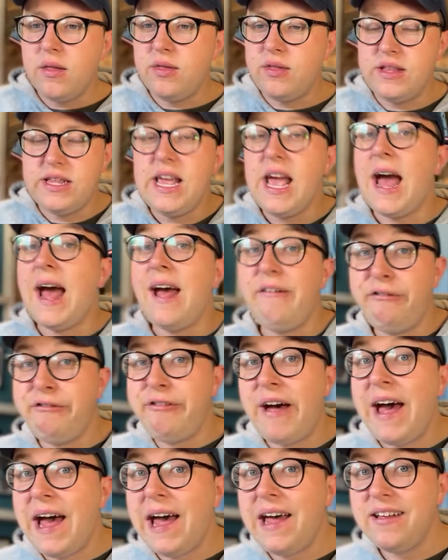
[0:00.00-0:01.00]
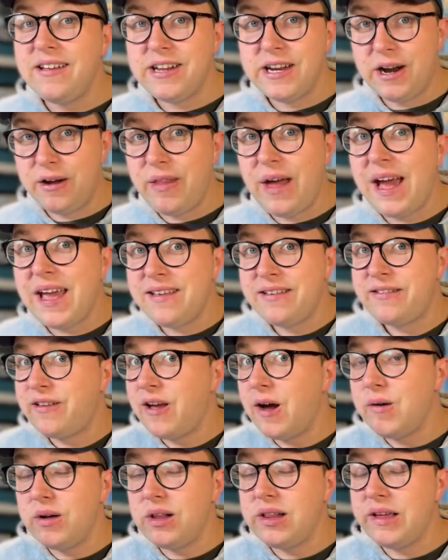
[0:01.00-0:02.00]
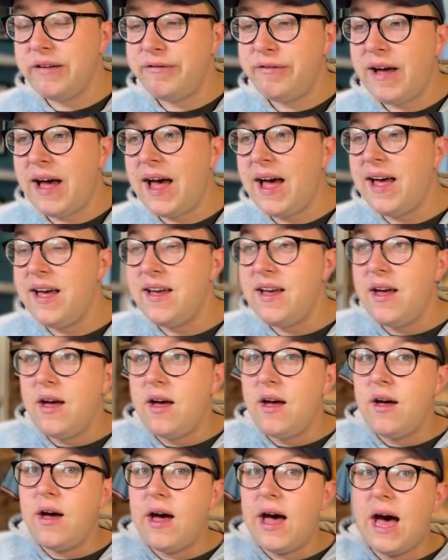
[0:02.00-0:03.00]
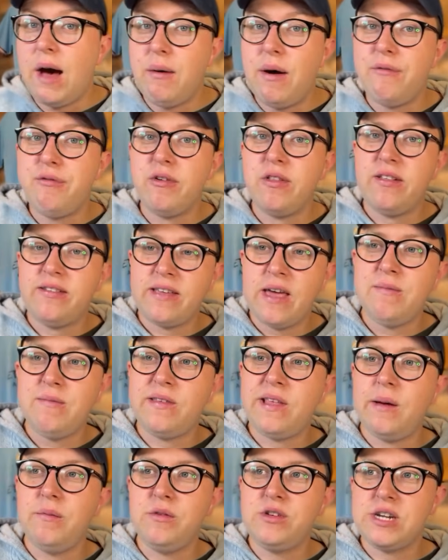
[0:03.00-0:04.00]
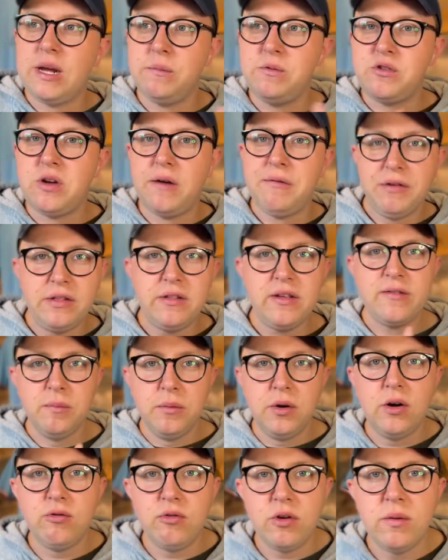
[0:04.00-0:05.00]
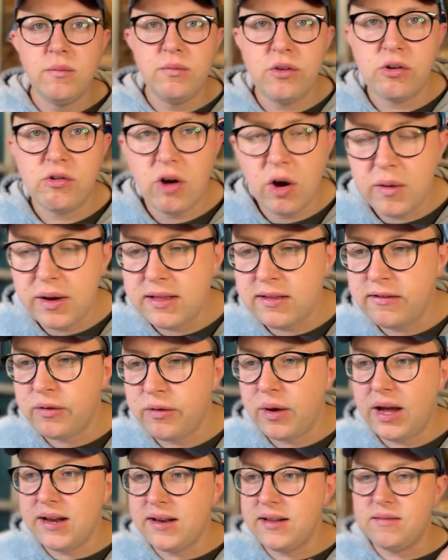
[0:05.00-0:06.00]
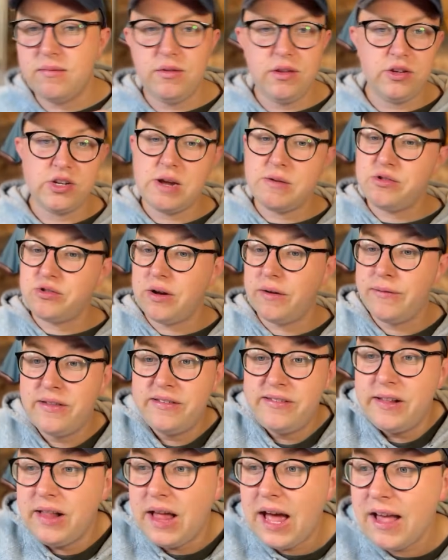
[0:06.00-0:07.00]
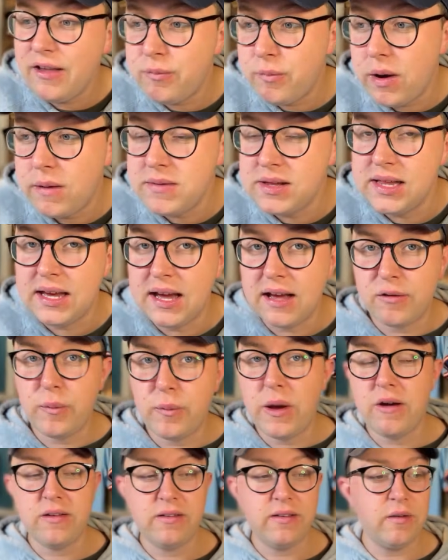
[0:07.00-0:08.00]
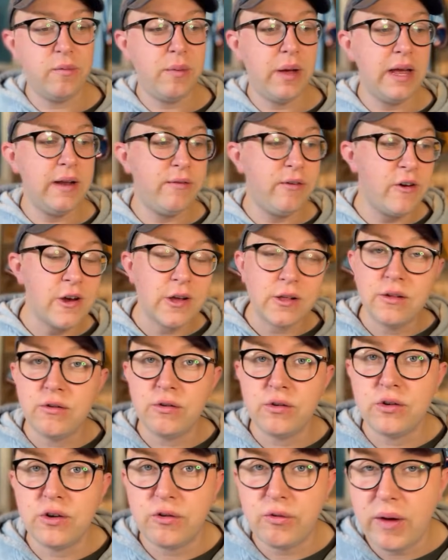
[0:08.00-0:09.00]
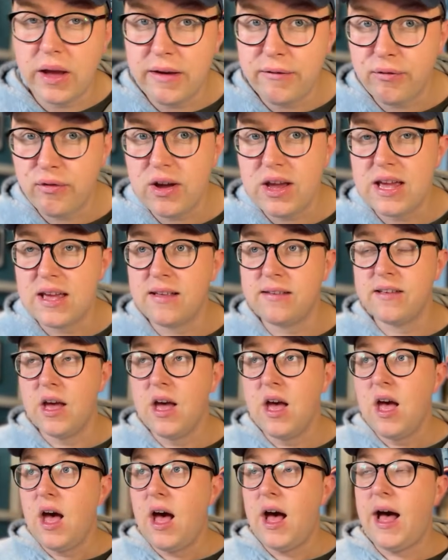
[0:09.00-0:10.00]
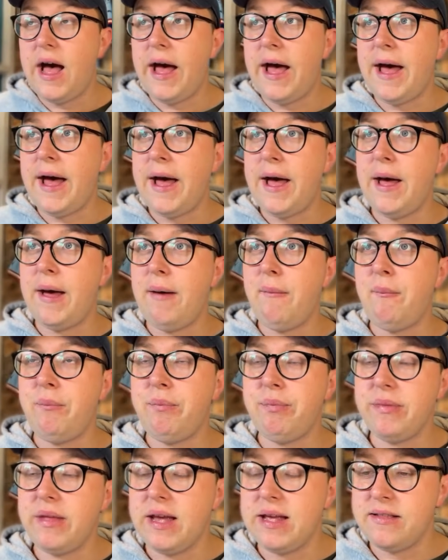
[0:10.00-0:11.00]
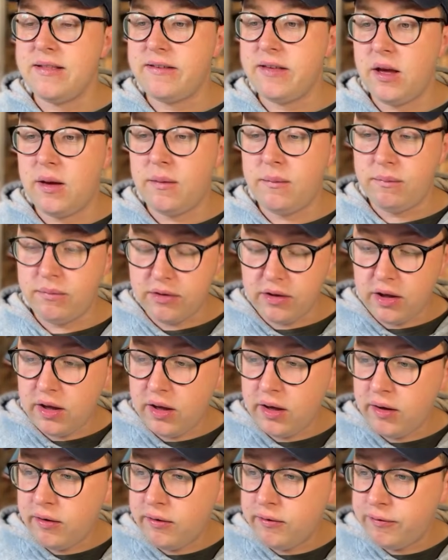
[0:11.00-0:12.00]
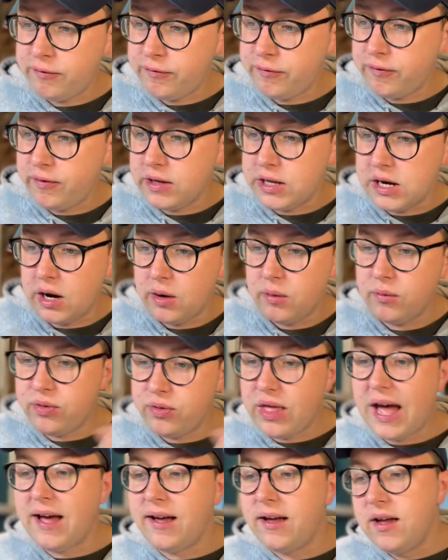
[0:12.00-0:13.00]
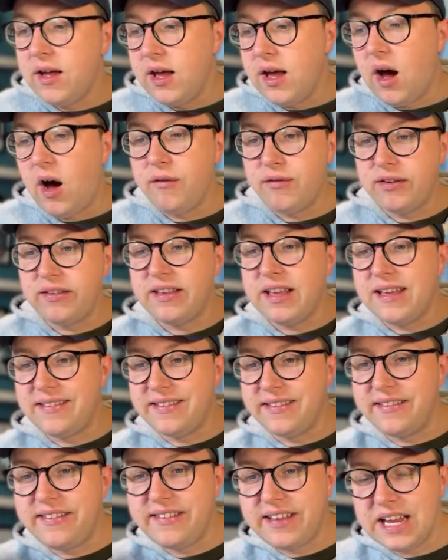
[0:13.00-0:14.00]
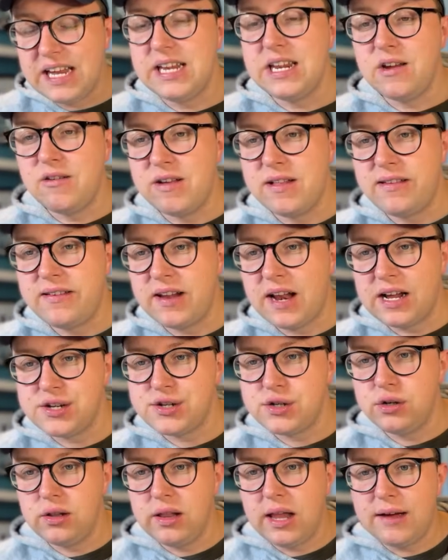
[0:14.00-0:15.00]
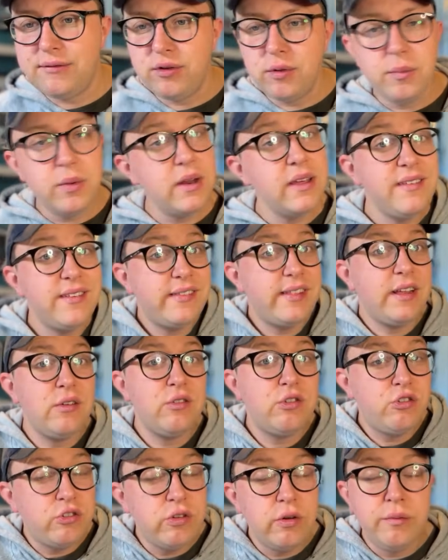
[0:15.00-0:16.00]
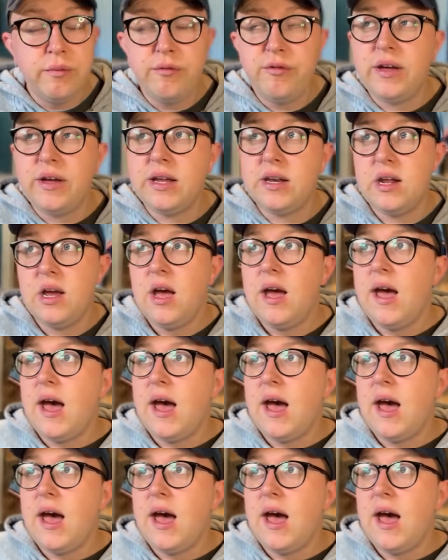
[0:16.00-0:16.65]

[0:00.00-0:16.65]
Yeah, fair. That is totally fair. However, at the same time with James Trafford, there's more room to grow into it. And James Trafford still has Premier League experience. He's played for England's under-23s. In terms of, that obviously isn't senior international level, but it's still something.